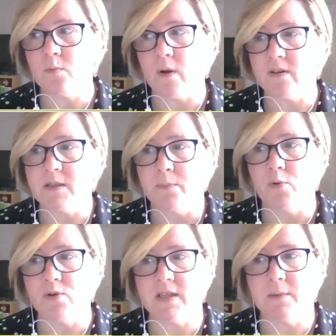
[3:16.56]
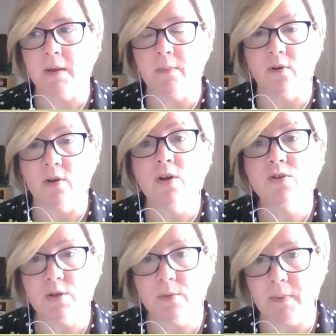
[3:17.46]
while supporting people
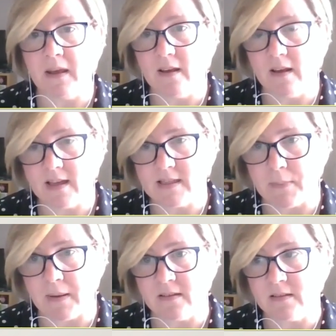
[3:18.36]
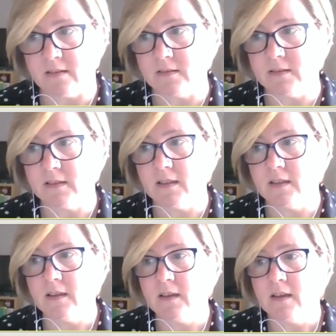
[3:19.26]
to be independent.
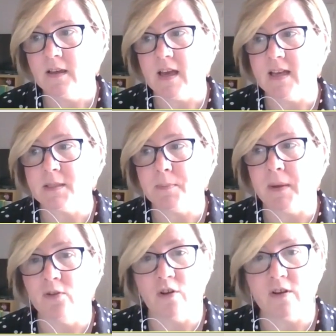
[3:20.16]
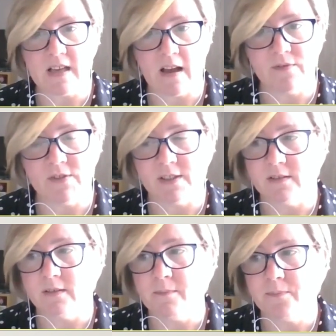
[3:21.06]
It's being looked after.
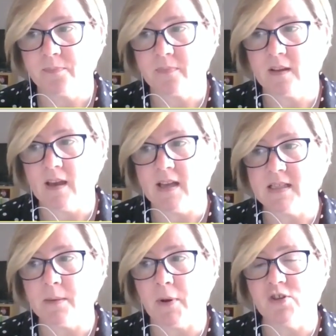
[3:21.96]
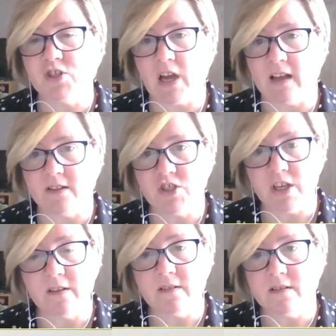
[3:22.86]
It's about challenging the